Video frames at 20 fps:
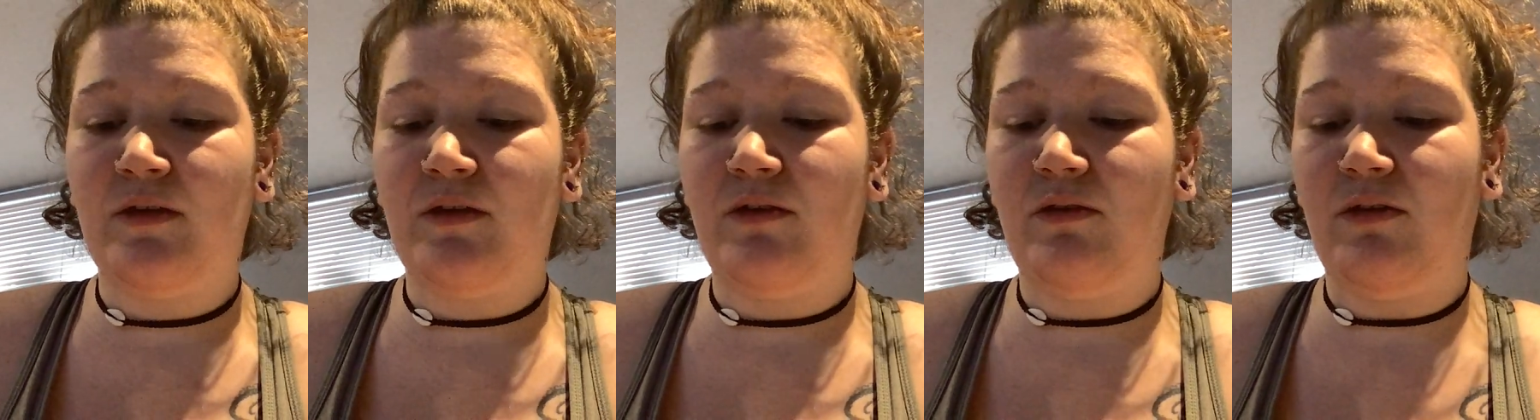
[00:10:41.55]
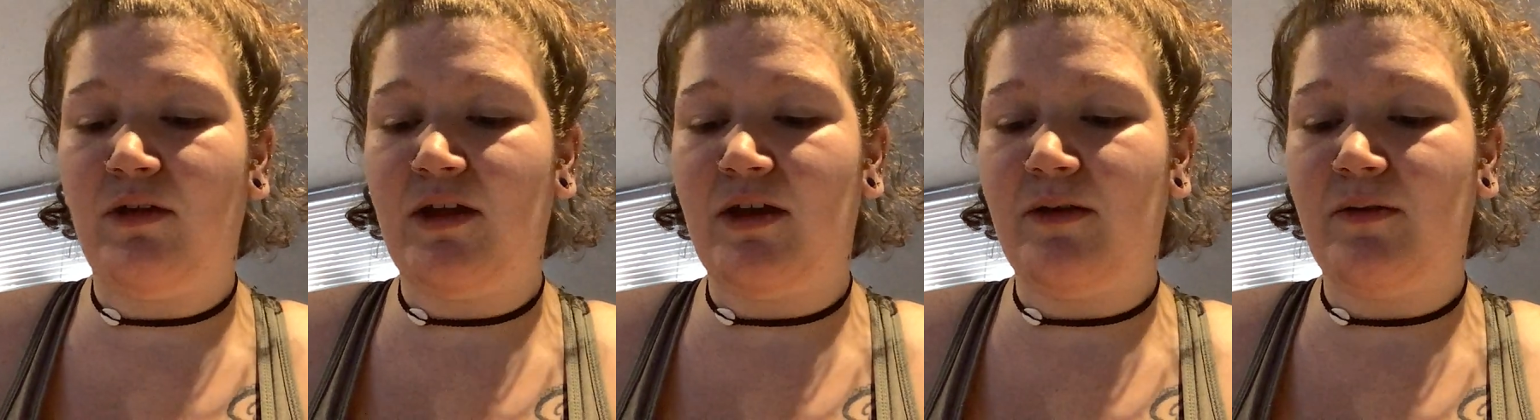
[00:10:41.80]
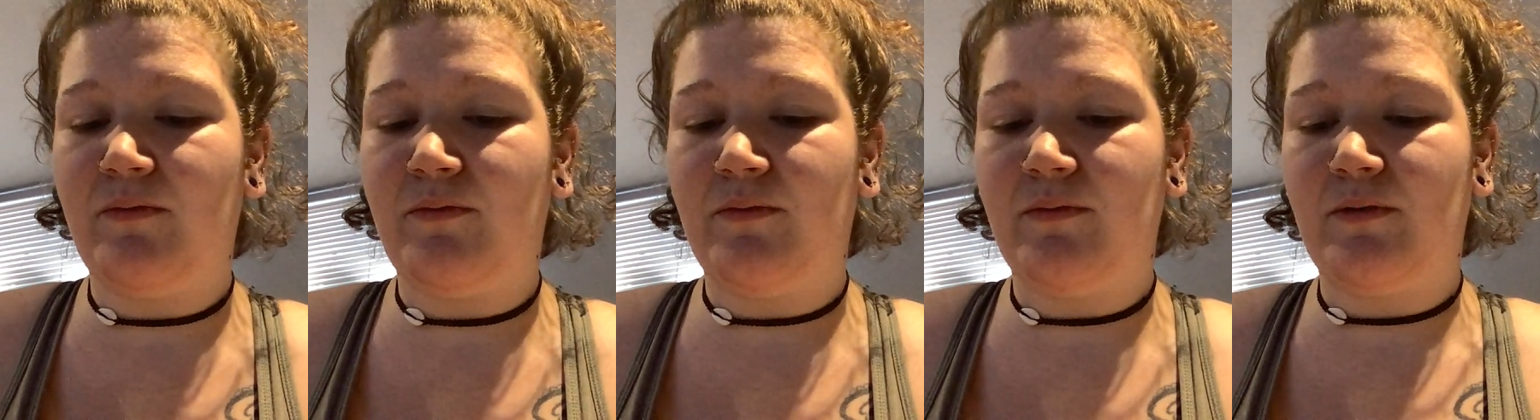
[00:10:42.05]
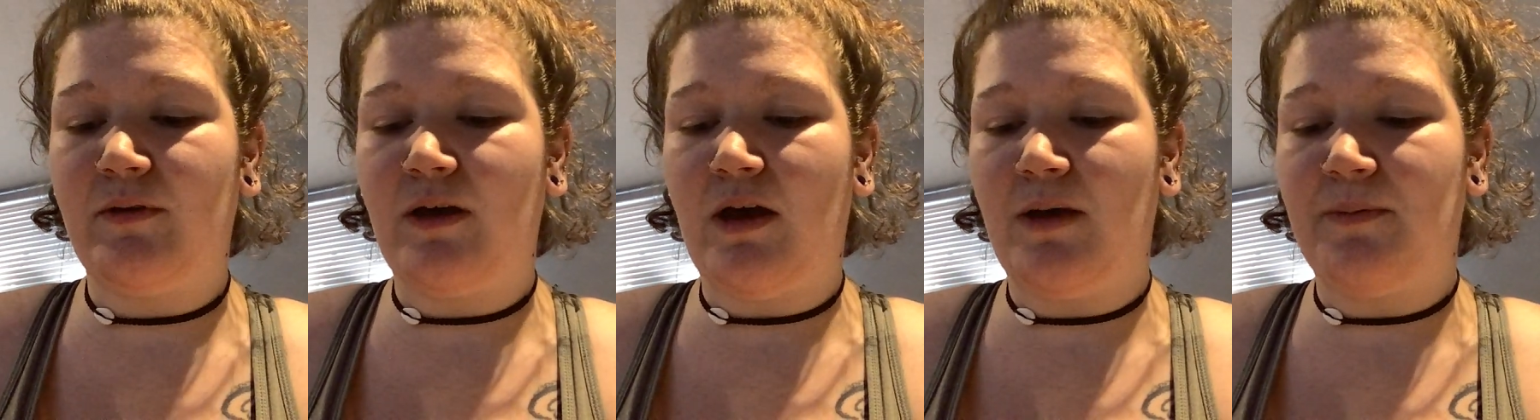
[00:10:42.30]
You'll get an
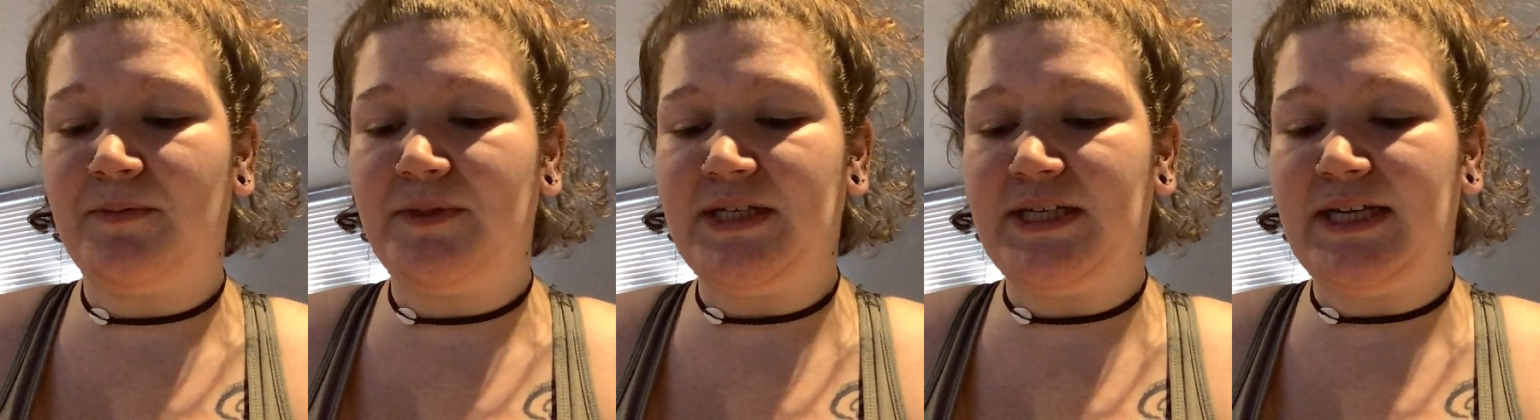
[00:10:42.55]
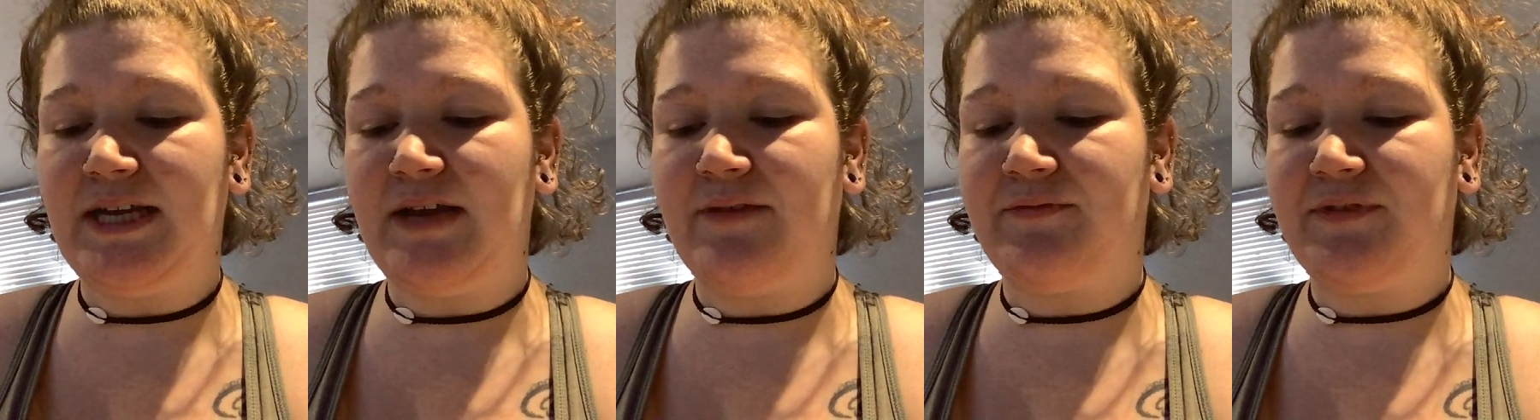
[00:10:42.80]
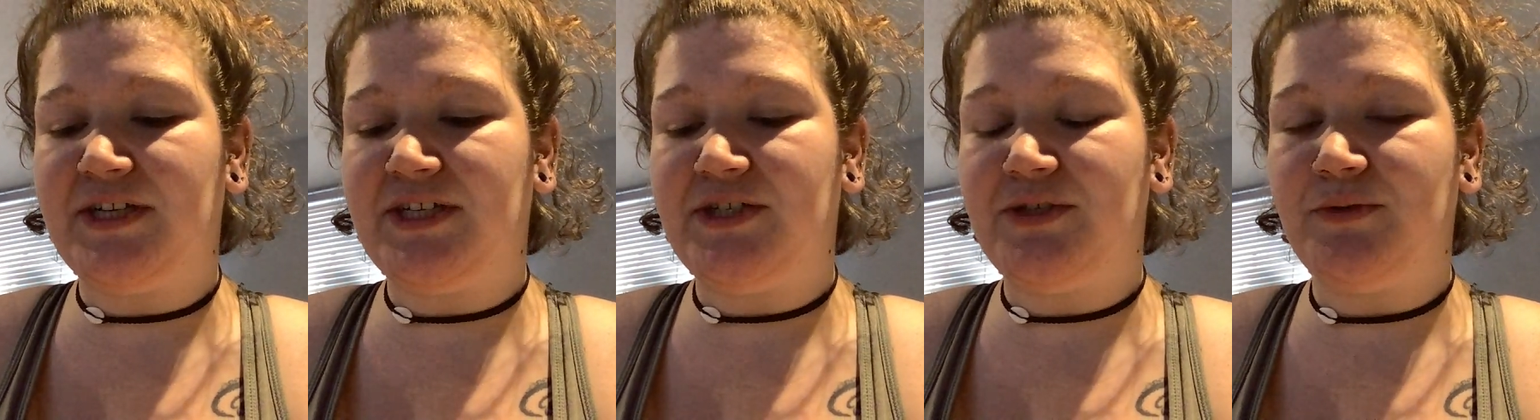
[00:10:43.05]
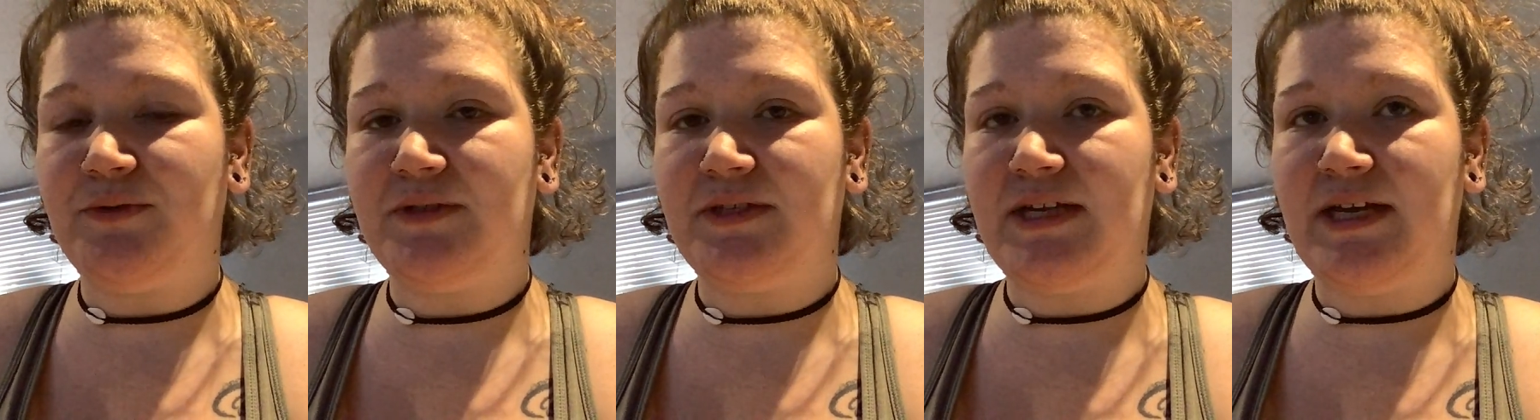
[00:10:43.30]
update every
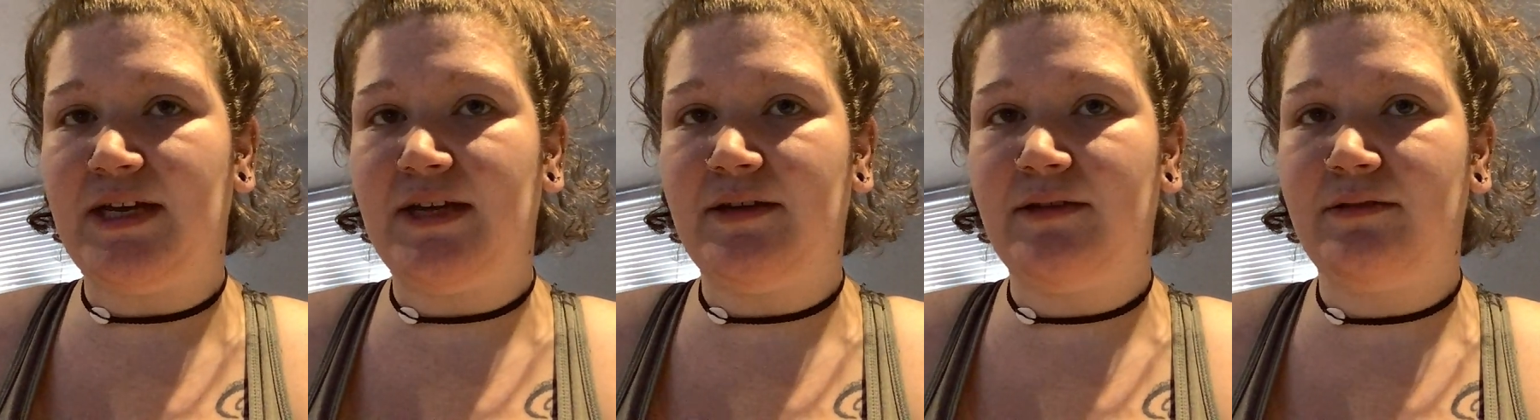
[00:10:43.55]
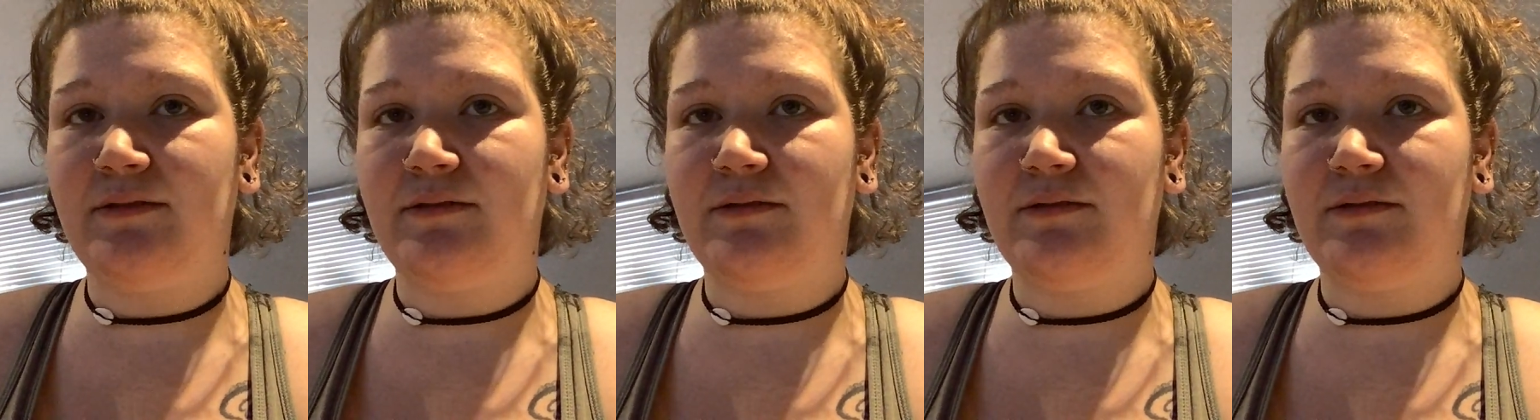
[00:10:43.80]
Tuesday.